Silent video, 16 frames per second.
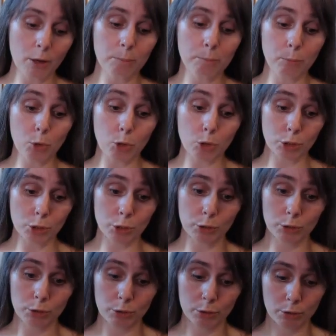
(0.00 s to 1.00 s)
a
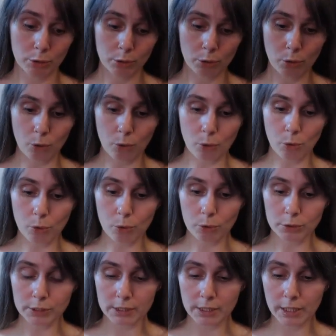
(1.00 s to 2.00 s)
book
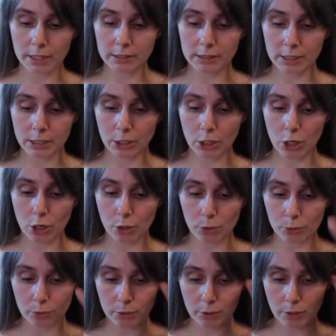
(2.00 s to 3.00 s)
called
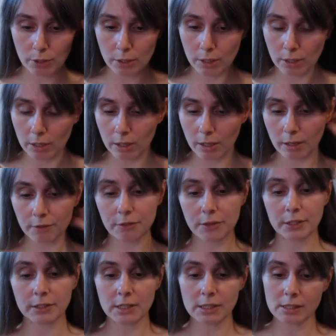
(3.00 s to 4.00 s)
Indiglo. I
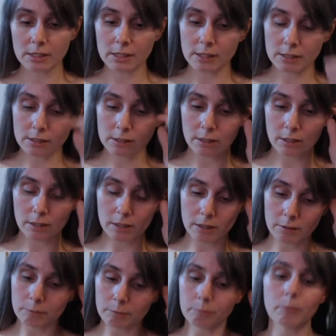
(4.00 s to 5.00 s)
think this is
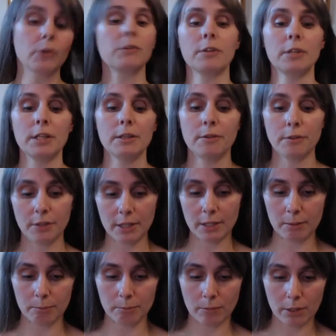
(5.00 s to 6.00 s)
the monthly
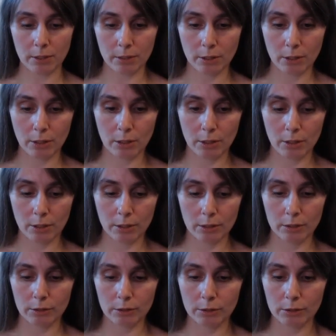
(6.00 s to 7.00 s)
theme.
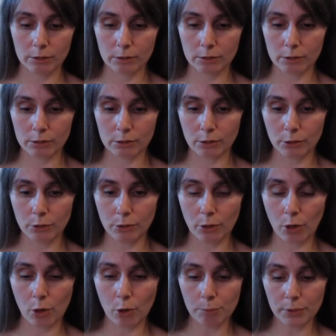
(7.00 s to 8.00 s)
So
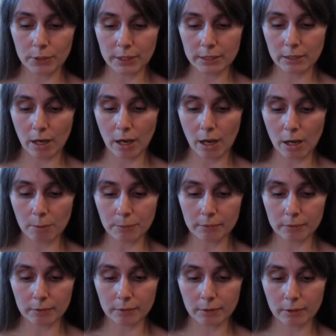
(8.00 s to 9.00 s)
you open it up.
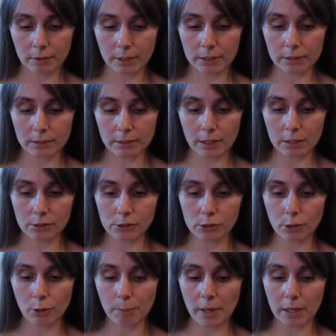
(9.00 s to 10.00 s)
It
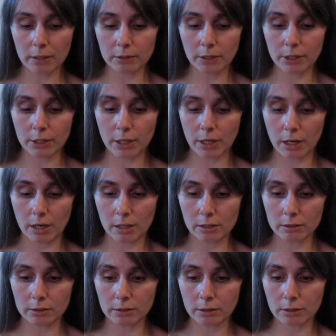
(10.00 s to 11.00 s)
tells you about the
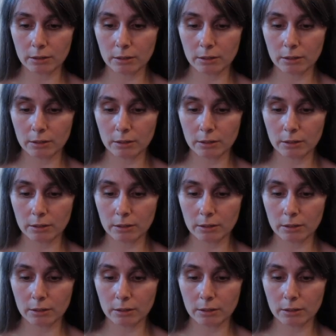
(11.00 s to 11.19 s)
yarn,